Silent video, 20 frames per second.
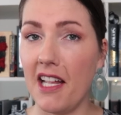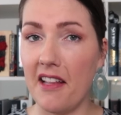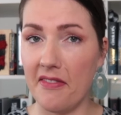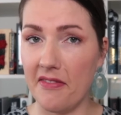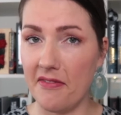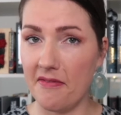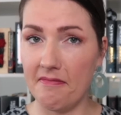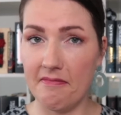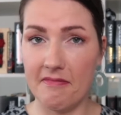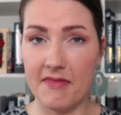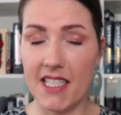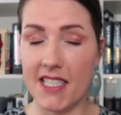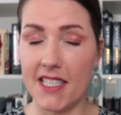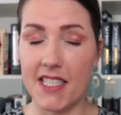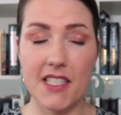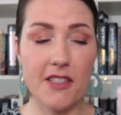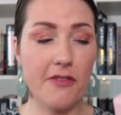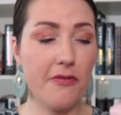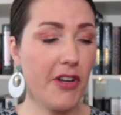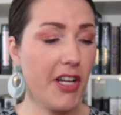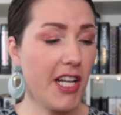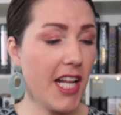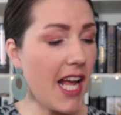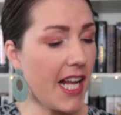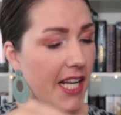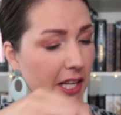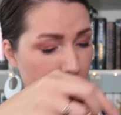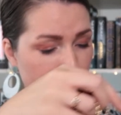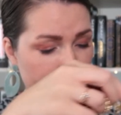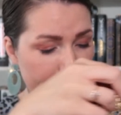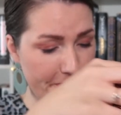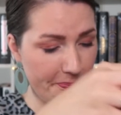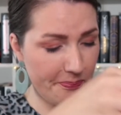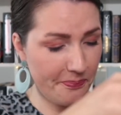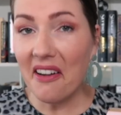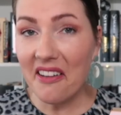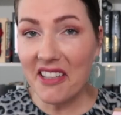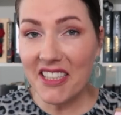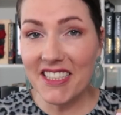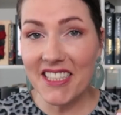then this is a fun item.
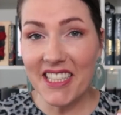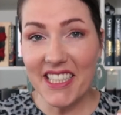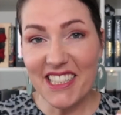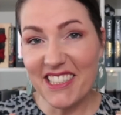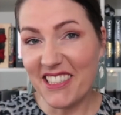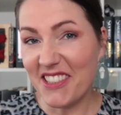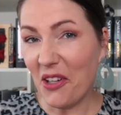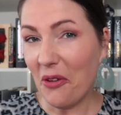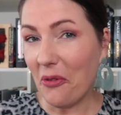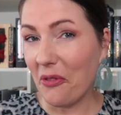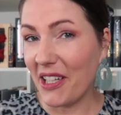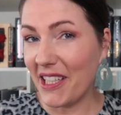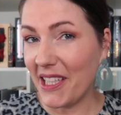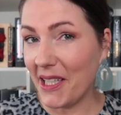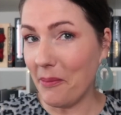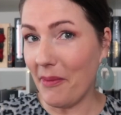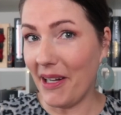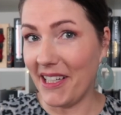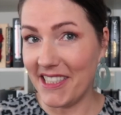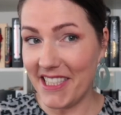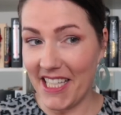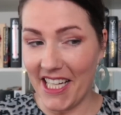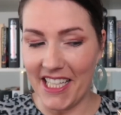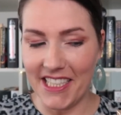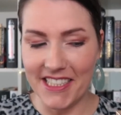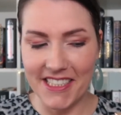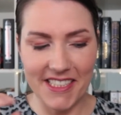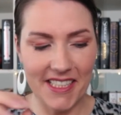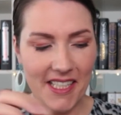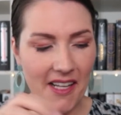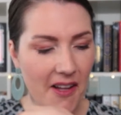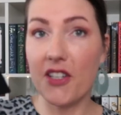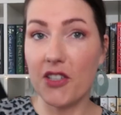But honestly, it's not really my taste.